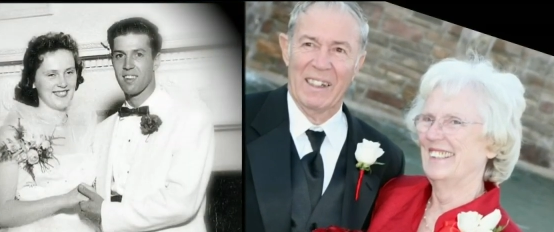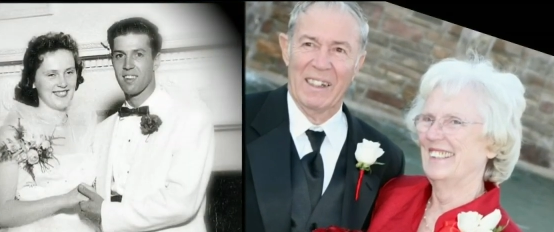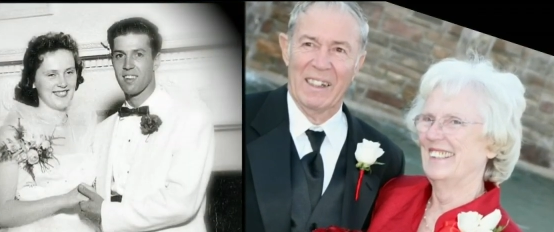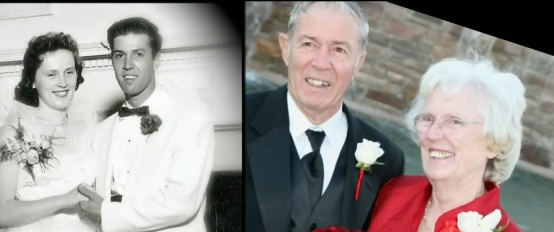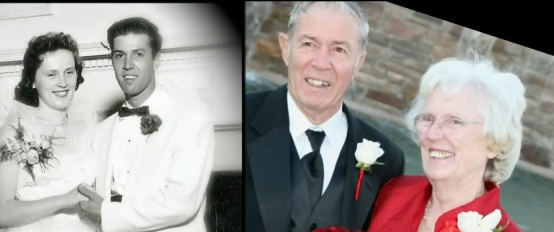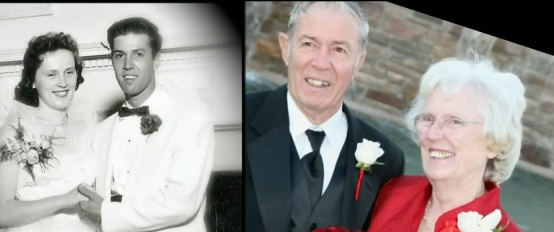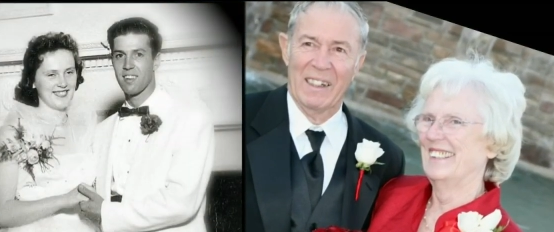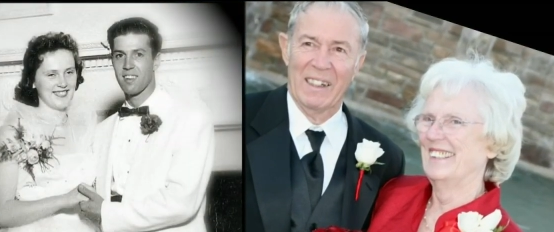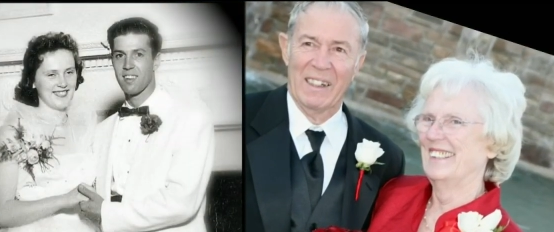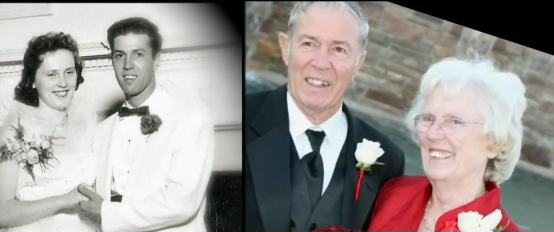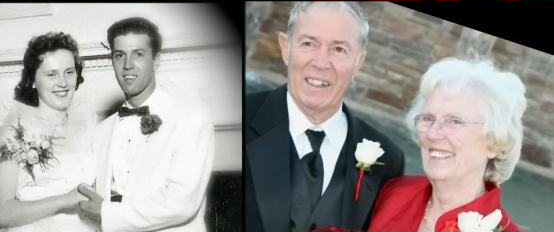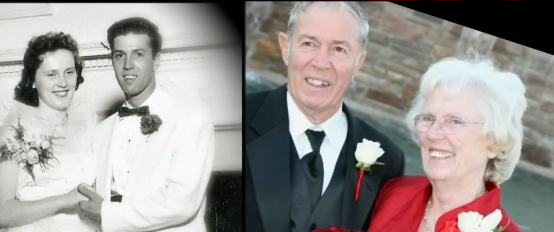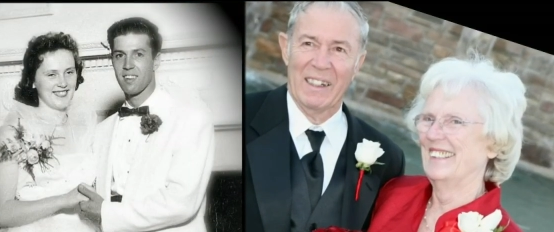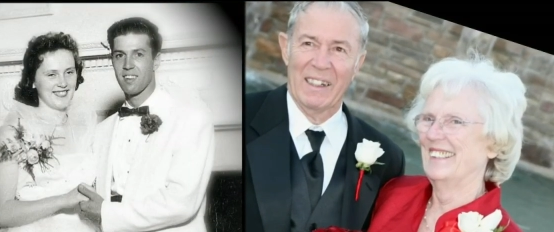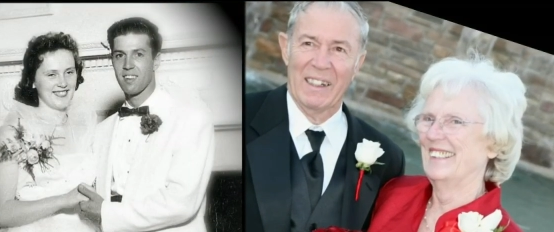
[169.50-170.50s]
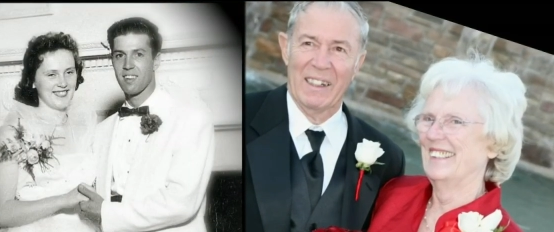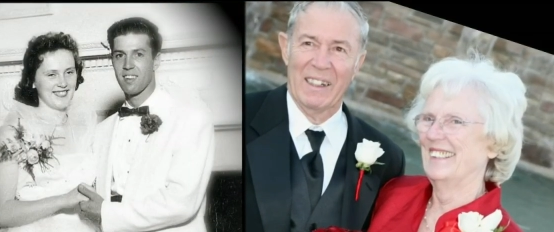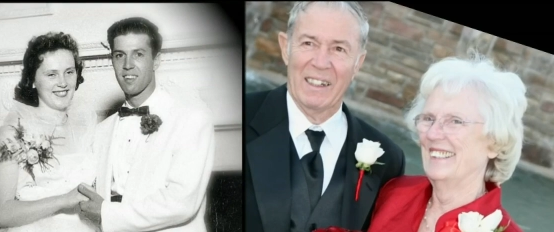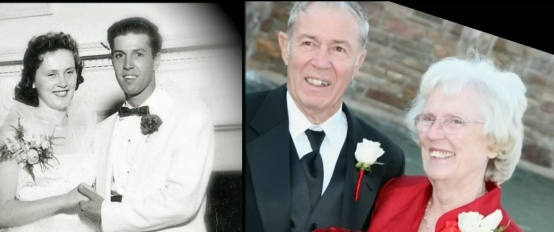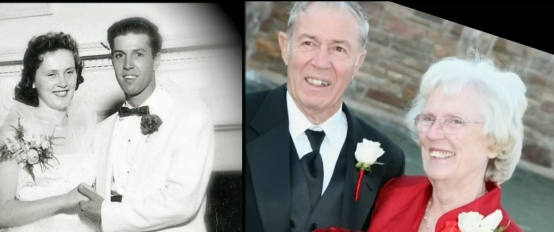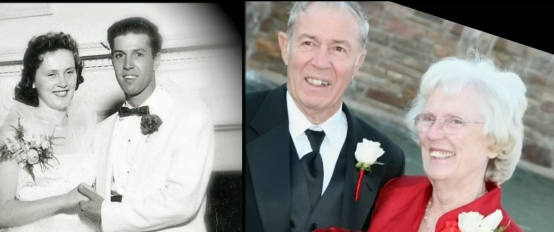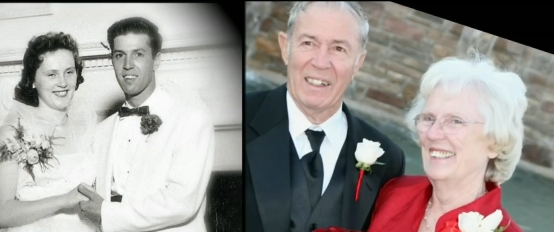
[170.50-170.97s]

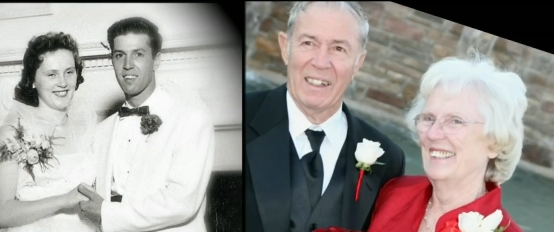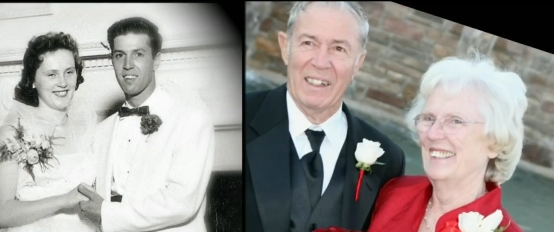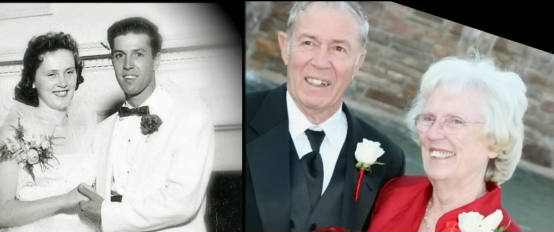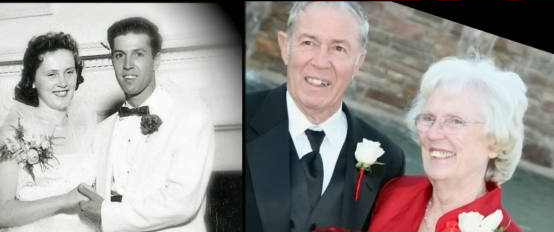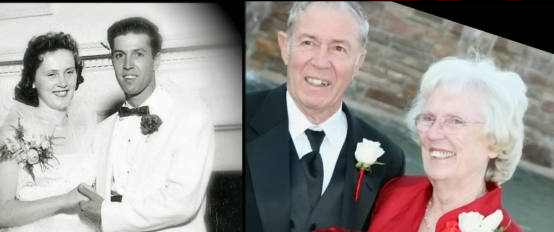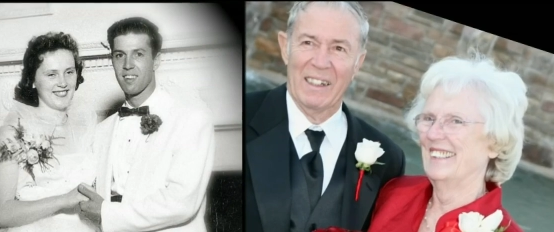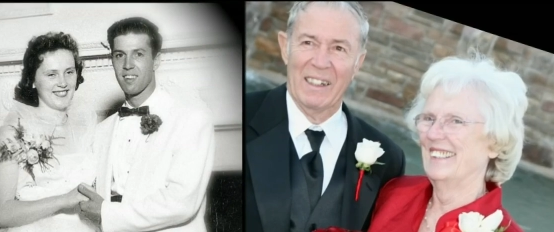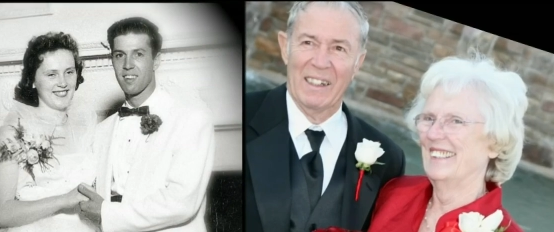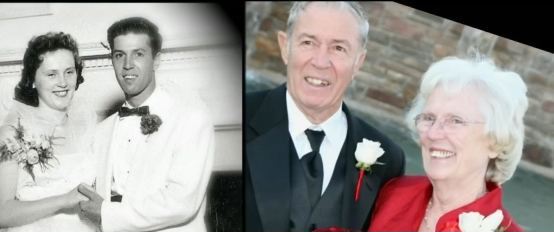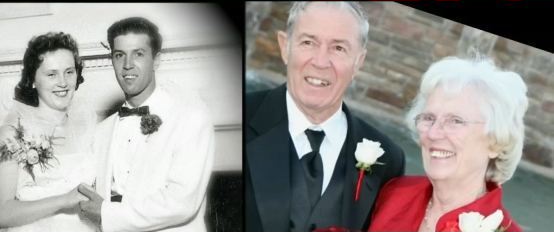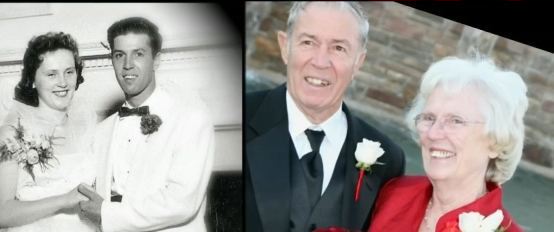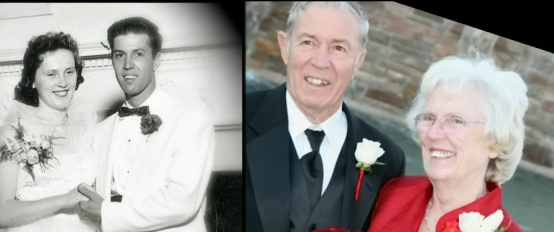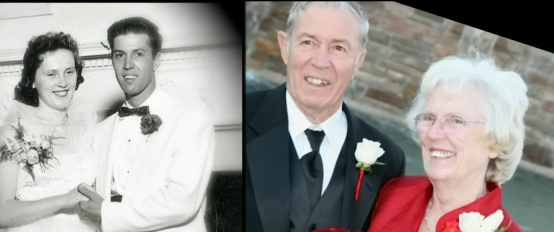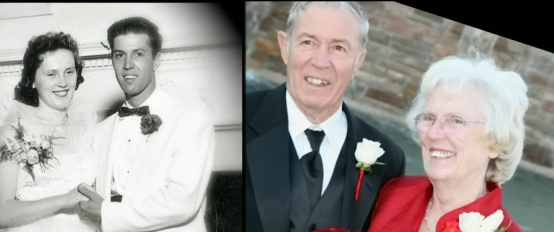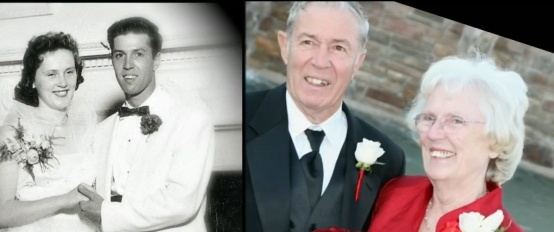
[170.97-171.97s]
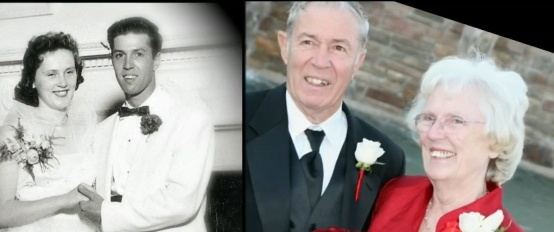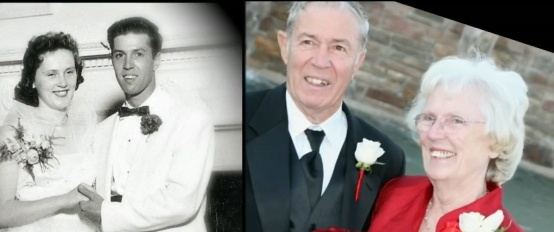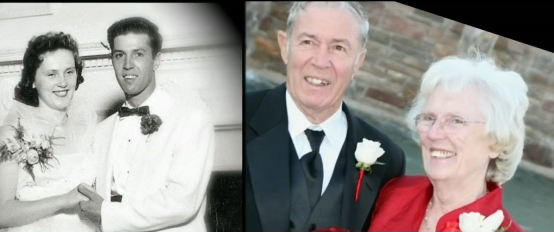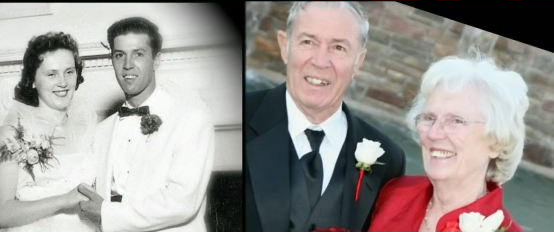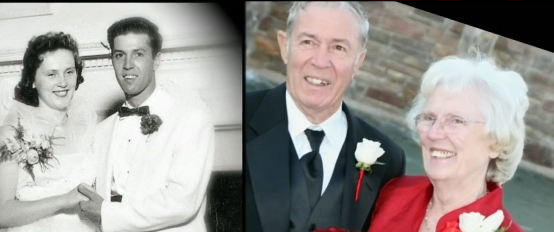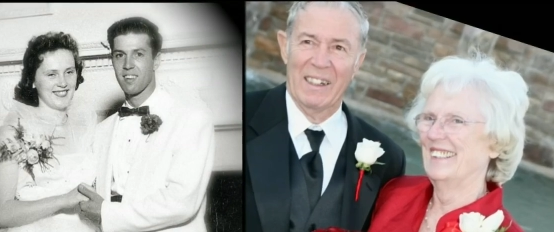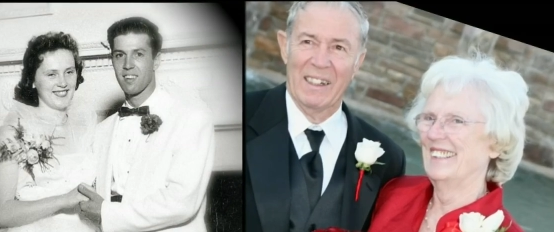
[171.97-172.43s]

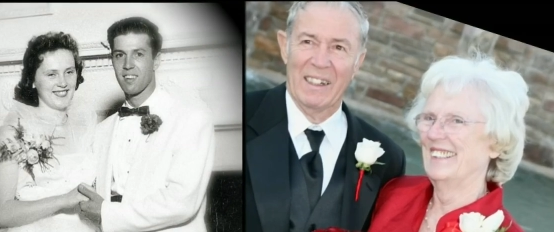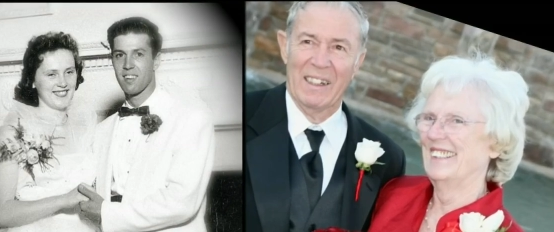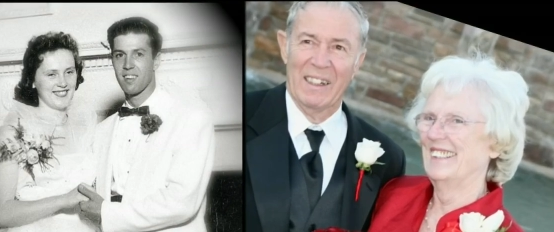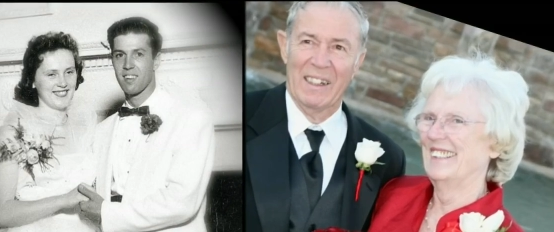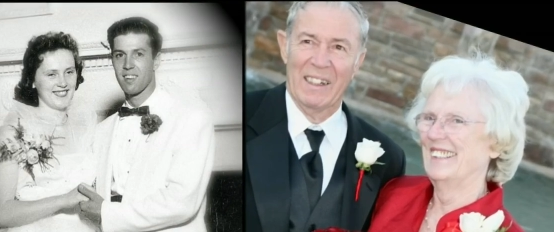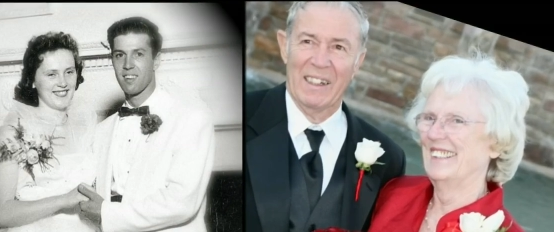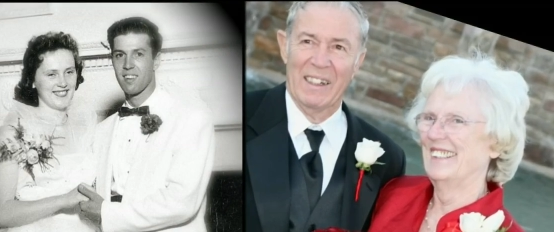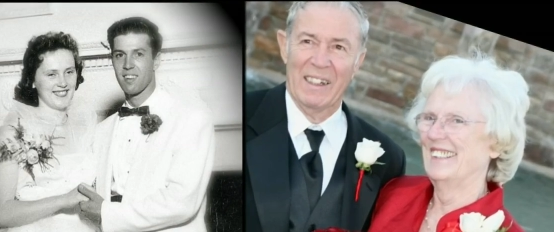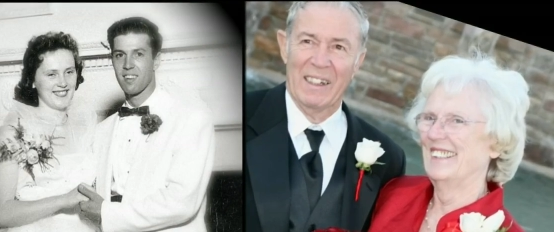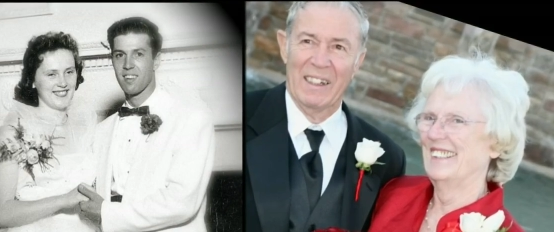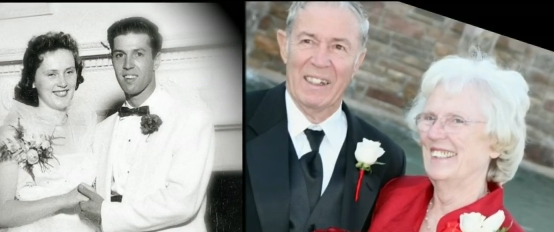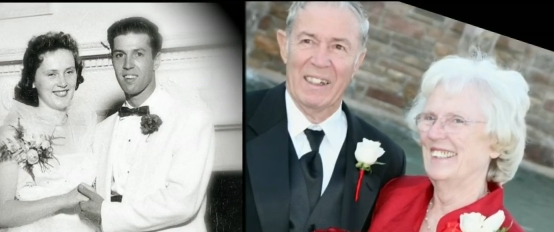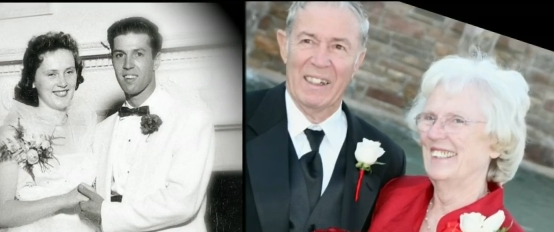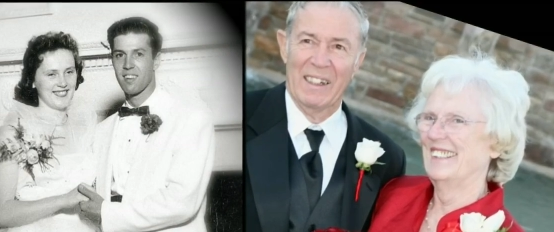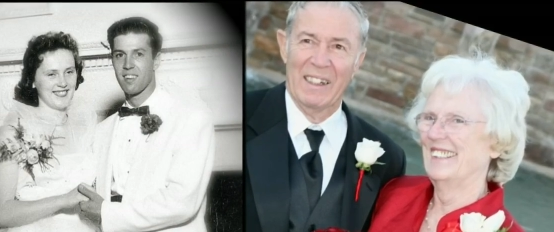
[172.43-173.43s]
(silence)